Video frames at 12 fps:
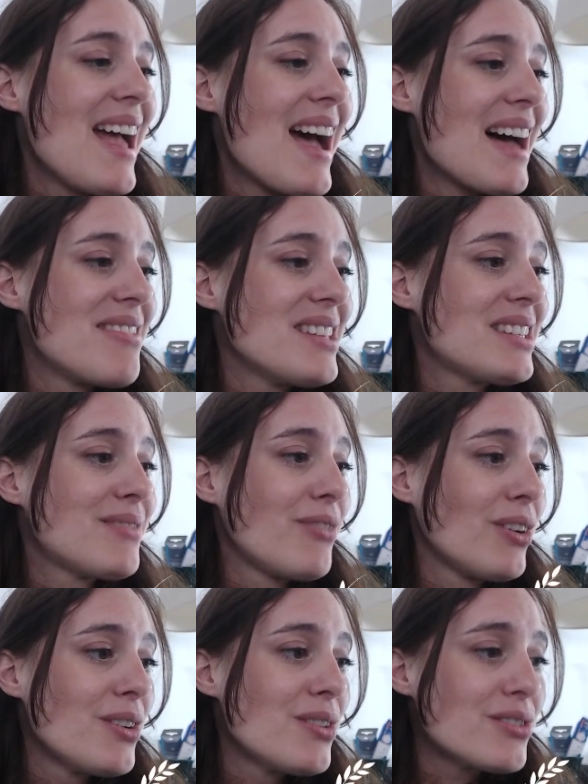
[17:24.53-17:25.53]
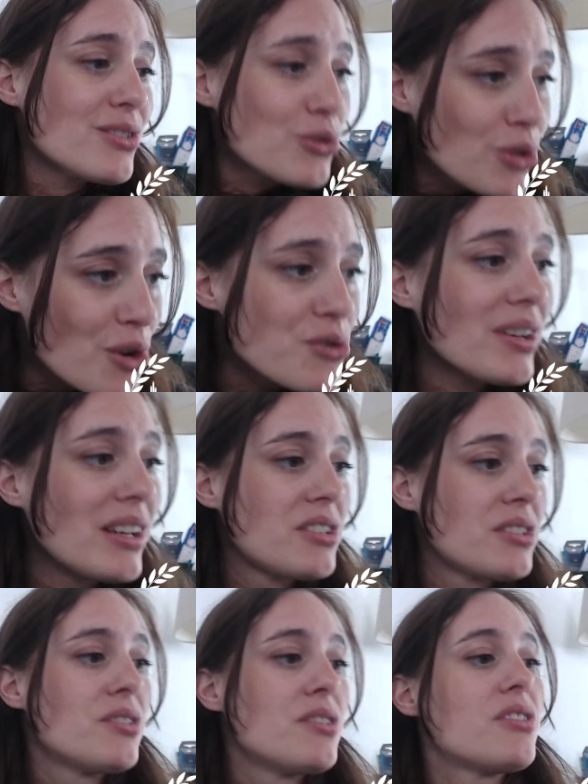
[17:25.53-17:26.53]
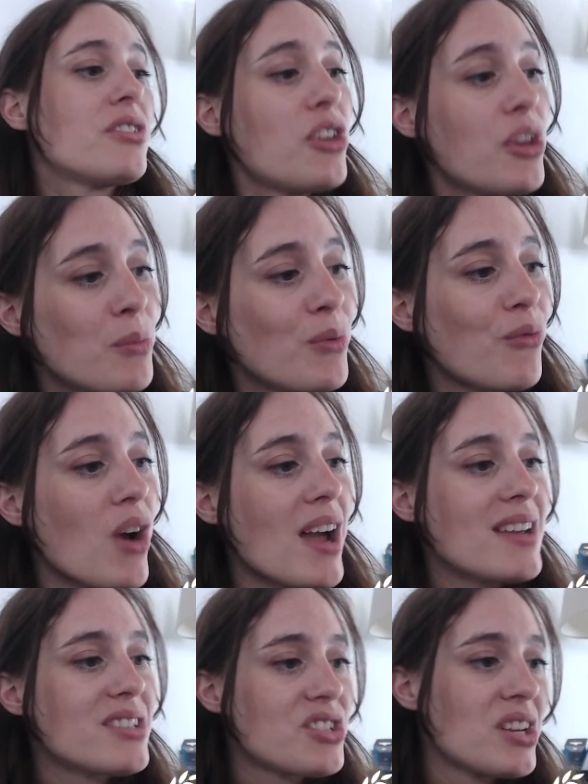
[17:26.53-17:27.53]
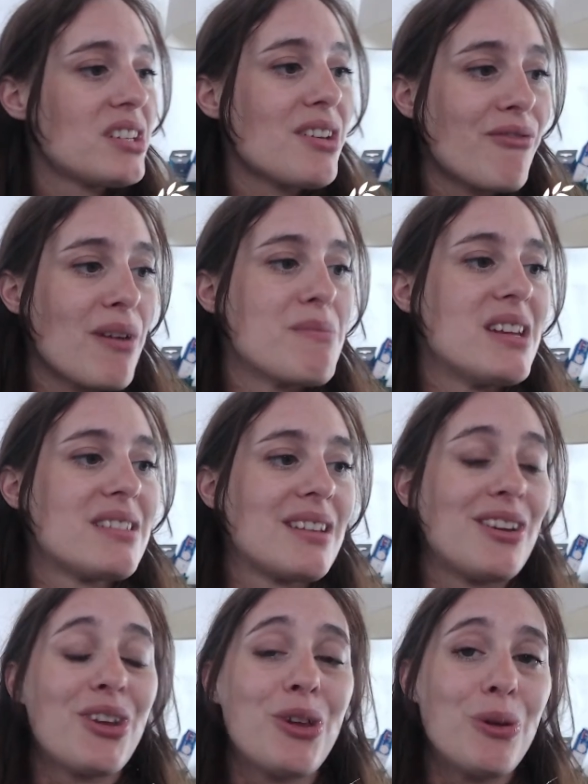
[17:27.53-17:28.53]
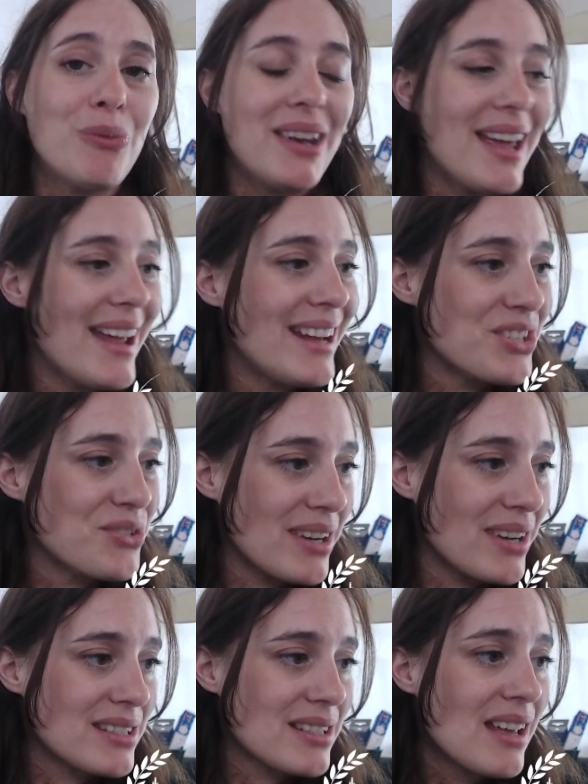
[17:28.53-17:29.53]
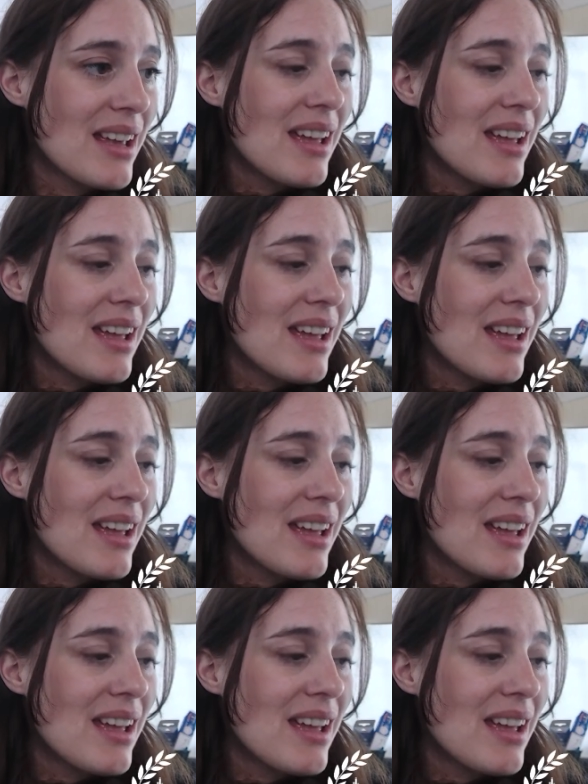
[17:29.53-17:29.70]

And this follows social issues, human rights, gender, feminist, and human interest.